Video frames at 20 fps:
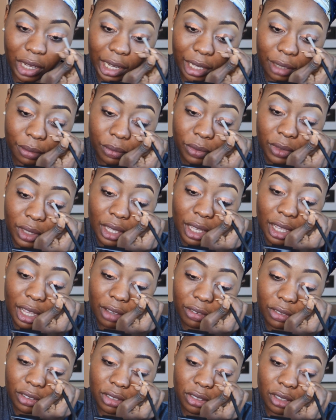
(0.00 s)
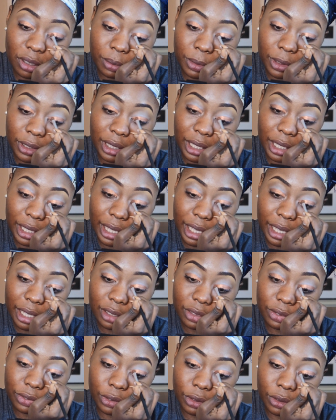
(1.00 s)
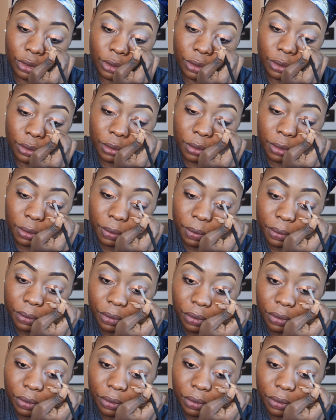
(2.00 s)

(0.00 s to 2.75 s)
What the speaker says: Like, having someone that cares for you.